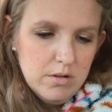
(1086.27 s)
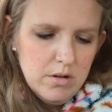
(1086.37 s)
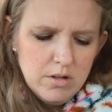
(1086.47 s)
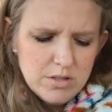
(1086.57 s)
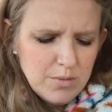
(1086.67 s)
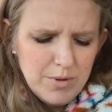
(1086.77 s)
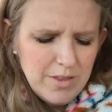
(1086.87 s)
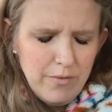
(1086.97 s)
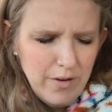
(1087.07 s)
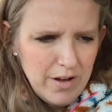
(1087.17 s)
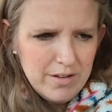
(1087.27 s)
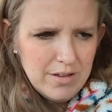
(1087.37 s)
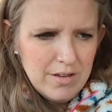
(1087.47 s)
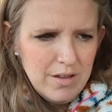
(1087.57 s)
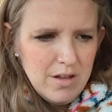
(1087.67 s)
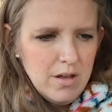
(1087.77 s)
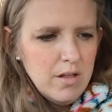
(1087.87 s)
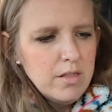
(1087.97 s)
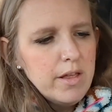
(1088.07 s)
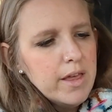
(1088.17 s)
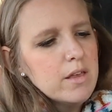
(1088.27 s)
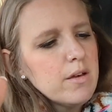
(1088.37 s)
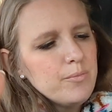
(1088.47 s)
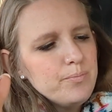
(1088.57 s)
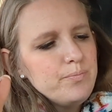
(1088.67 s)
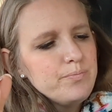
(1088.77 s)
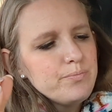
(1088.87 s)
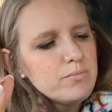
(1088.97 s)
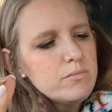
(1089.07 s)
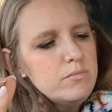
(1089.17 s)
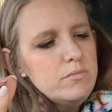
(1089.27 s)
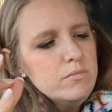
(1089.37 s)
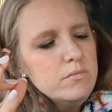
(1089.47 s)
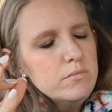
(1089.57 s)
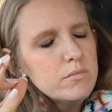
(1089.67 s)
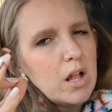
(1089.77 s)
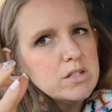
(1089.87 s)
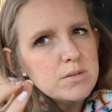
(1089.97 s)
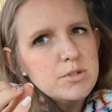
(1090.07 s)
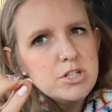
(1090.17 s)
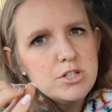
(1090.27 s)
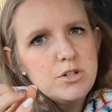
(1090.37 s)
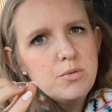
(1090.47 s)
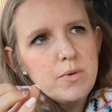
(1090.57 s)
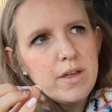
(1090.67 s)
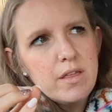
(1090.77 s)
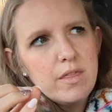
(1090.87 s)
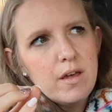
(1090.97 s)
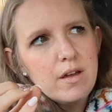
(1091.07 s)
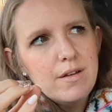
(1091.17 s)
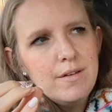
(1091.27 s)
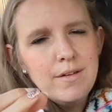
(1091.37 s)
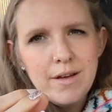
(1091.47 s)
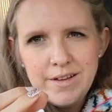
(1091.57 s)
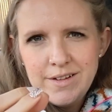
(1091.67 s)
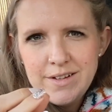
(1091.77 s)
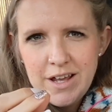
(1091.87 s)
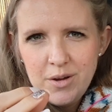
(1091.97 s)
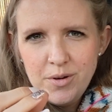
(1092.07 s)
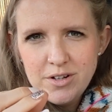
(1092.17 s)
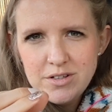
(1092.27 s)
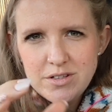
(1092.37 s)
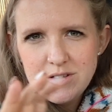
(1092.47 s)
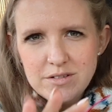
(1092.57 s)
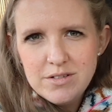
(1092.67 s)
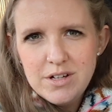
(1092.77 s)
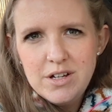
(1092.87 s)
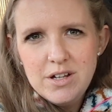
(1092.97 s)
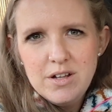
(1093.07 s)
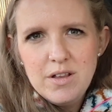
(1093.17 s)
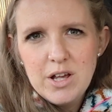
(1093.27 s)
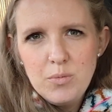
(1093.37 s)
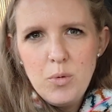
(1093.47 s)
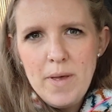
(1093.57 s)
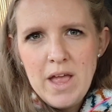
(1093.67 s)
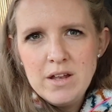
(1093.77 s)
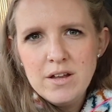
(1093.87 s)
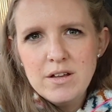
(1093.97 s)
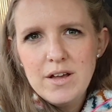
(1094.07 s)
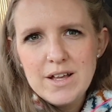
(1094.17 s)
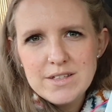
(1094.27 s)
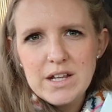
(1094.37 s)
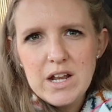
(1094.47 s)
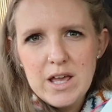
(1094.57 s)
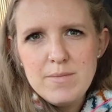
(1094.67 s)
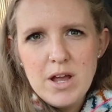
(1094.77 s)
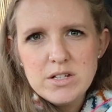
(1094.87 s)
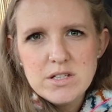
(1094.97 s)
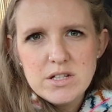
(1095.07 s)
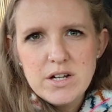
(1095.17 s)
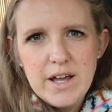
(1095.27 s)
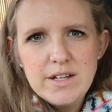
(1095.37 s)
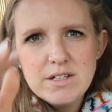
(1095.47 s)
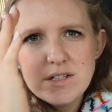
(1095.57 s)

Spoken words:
Also, what the fuck? Like, something to do with night terrors? Like a woman has like nightmares in the night.